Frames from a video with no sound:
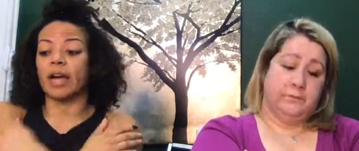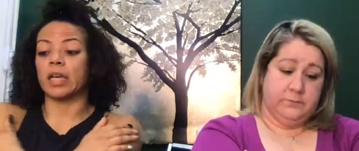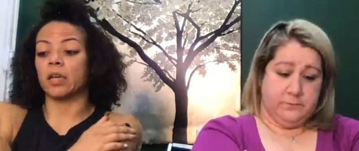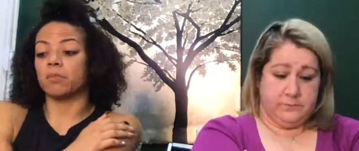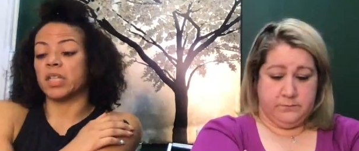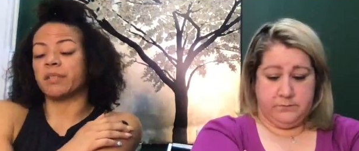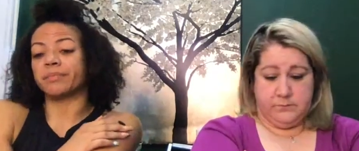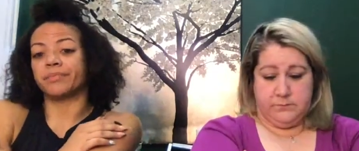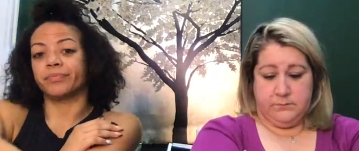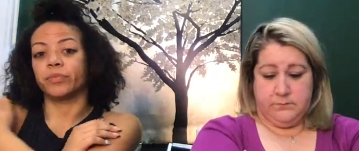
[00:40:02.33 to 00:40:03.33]
Speaker 1: high EMD,
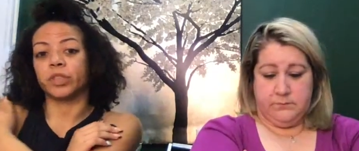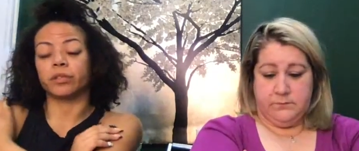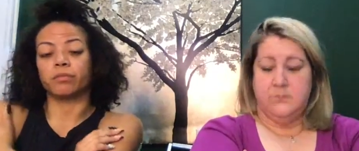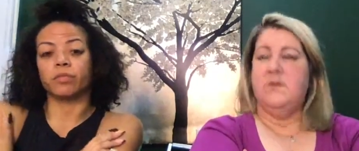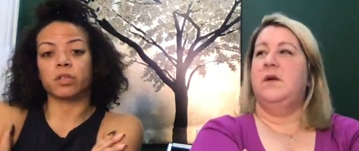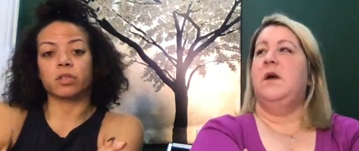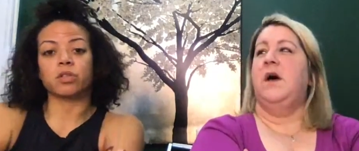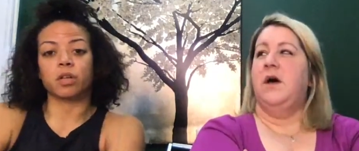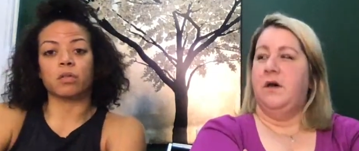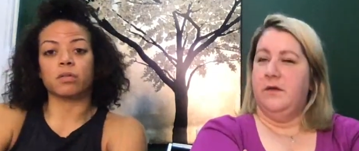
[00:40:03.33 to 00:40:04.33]
too, just to
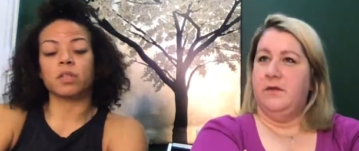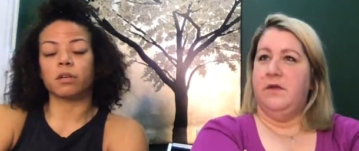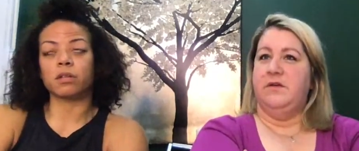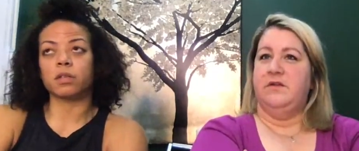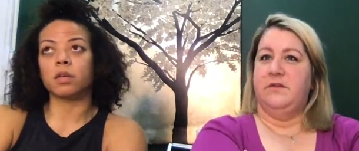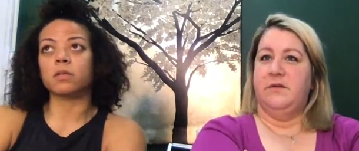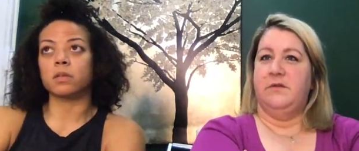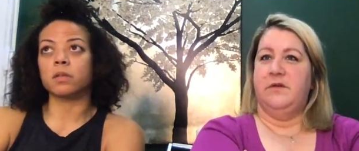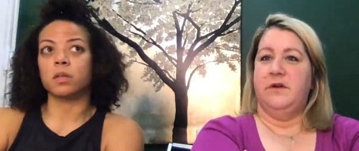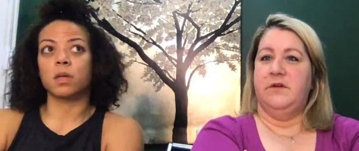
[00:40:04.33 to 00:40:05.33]
show uh, seriousness.
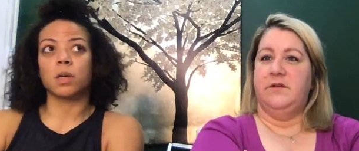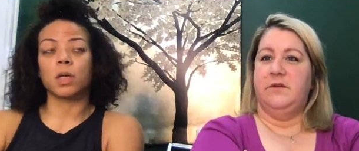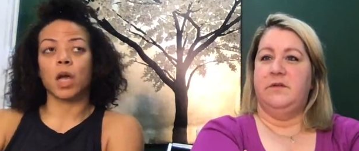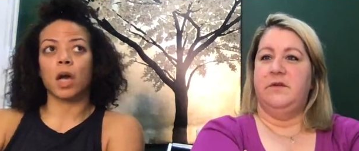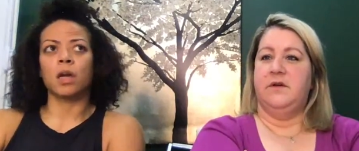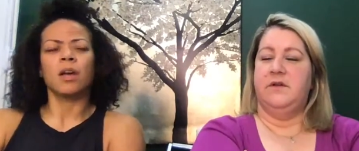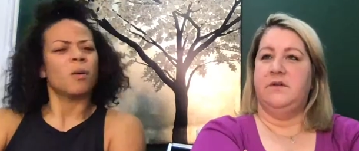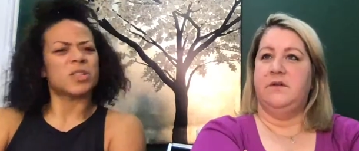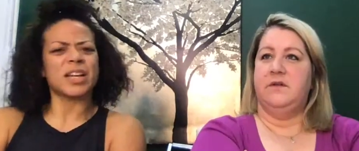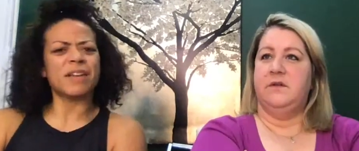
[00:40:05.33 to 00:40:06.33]
No serious, yeah.
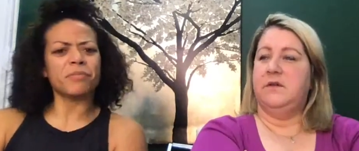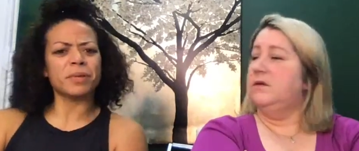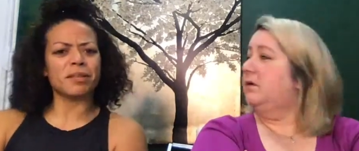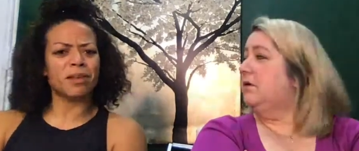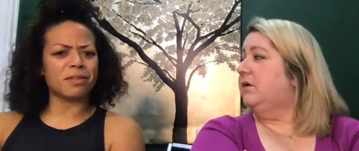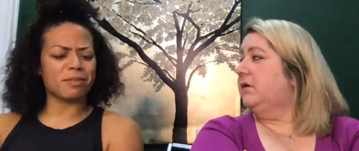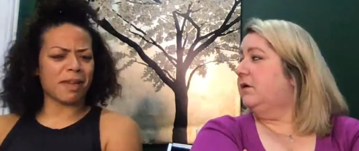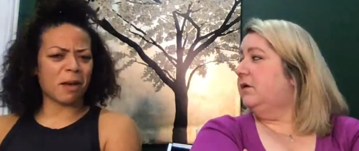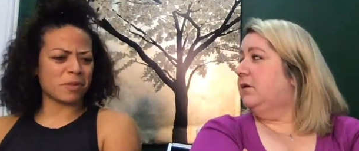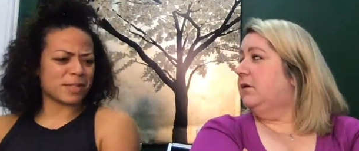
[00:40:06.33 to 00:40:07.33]
Seriousness. Which I never really thought that
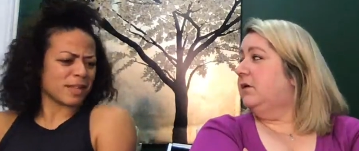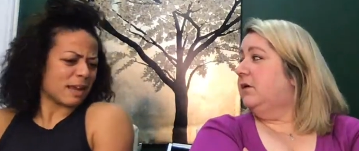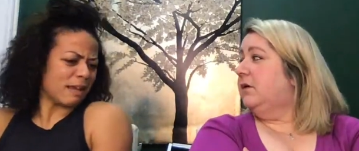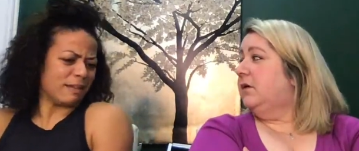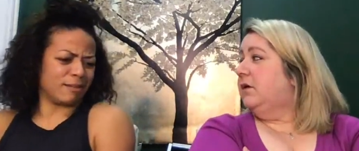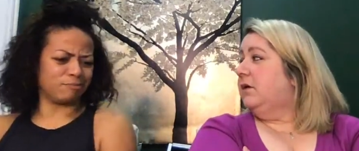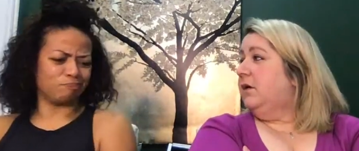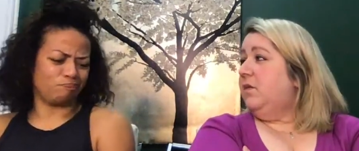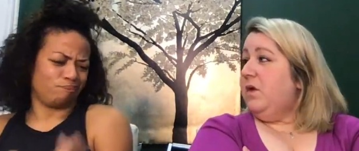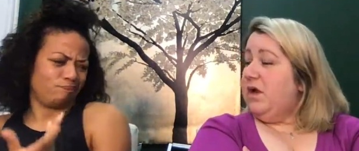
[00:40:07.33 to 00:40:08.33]
that was like
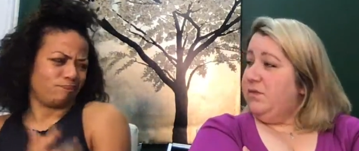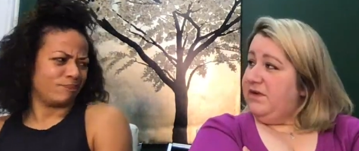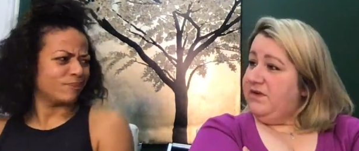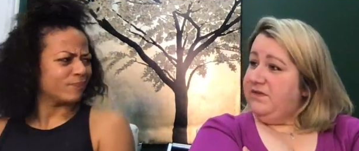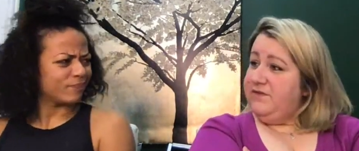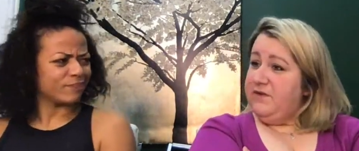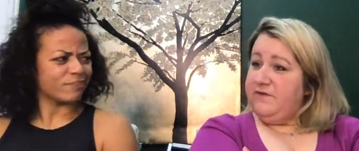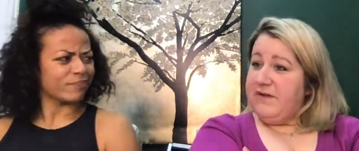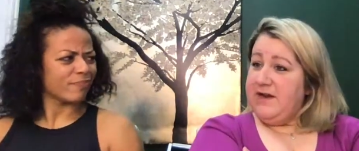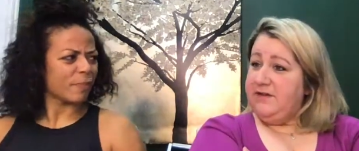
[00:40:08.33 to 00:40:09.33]
Speaker 2: well, because if your
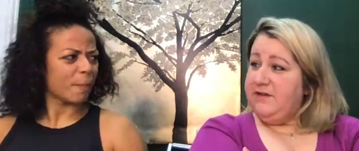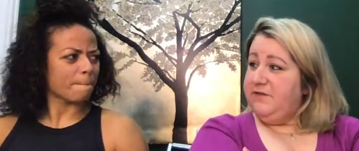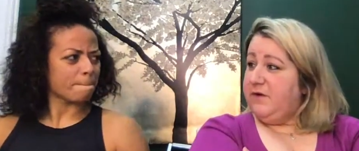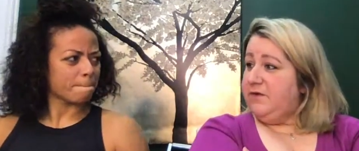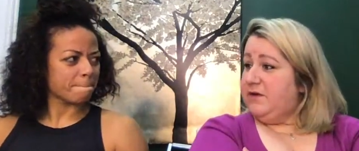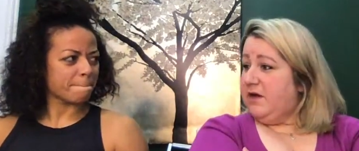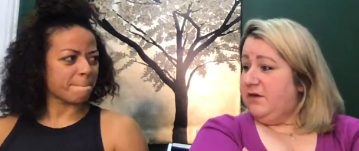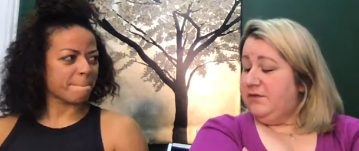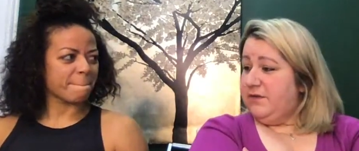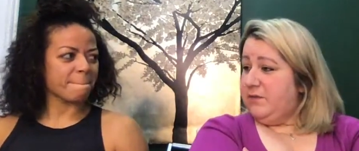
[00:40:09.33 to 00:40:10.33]
financing falls out
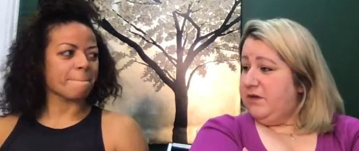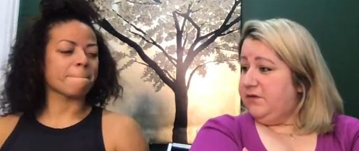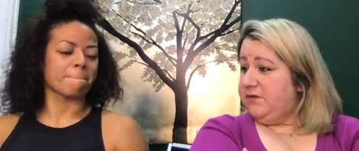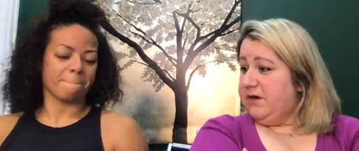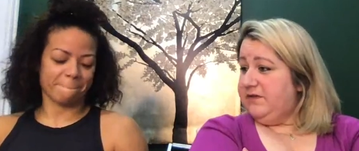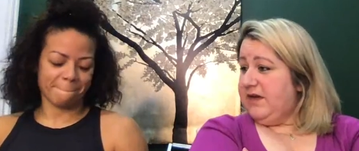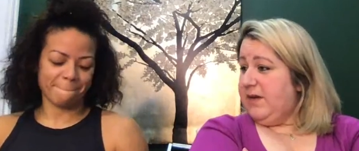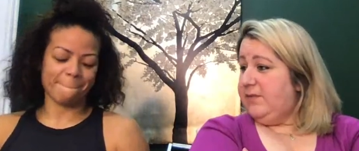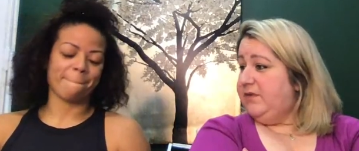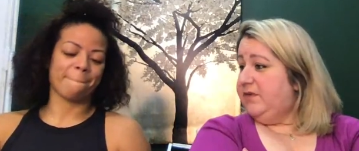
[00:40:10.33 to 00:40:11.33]
or if something else crazy
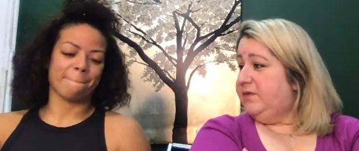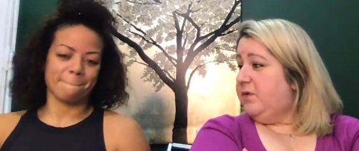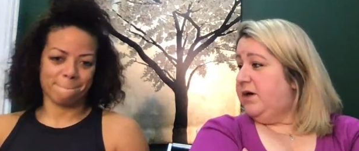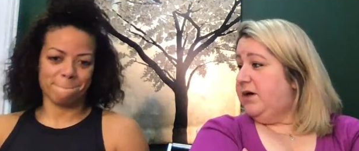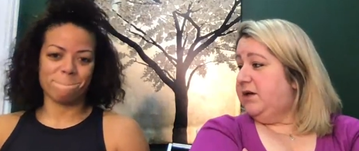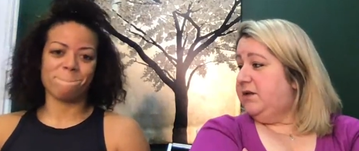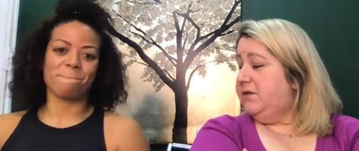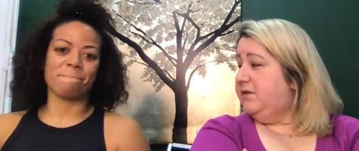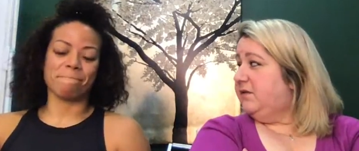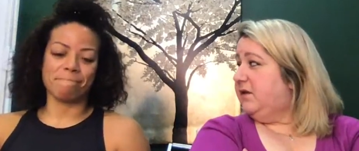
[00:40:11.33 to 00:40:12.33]
happens in this market, at
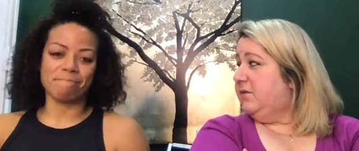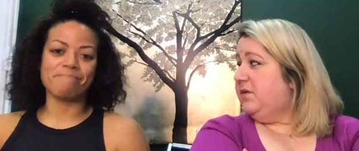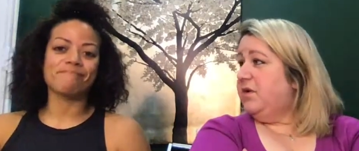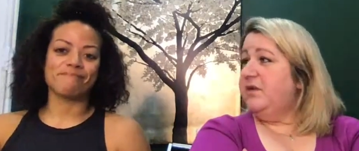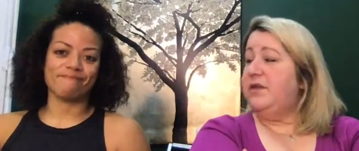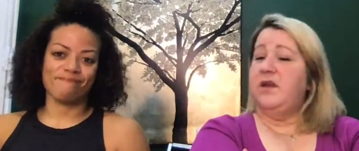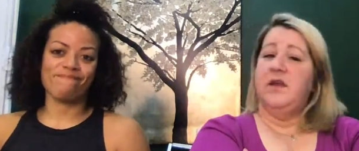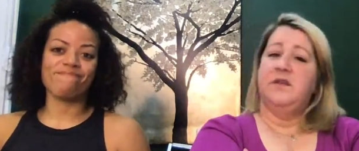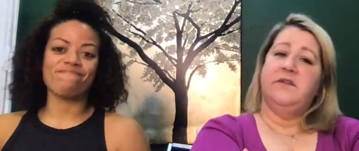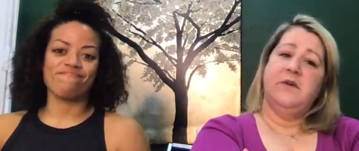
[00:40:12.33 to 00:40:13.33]
least it's going to be worth
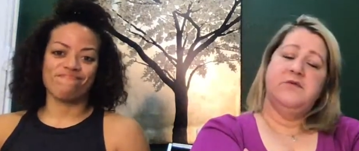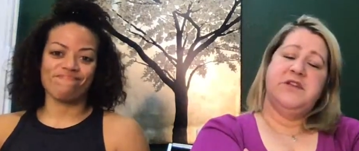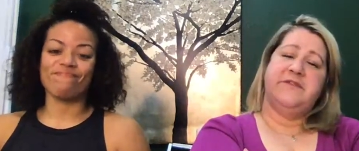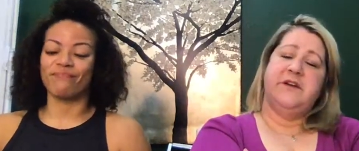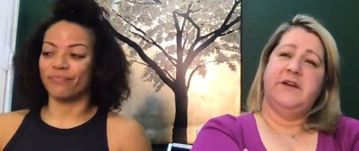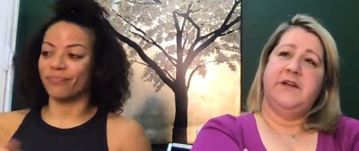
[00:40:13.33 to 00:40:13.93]
it. It's so different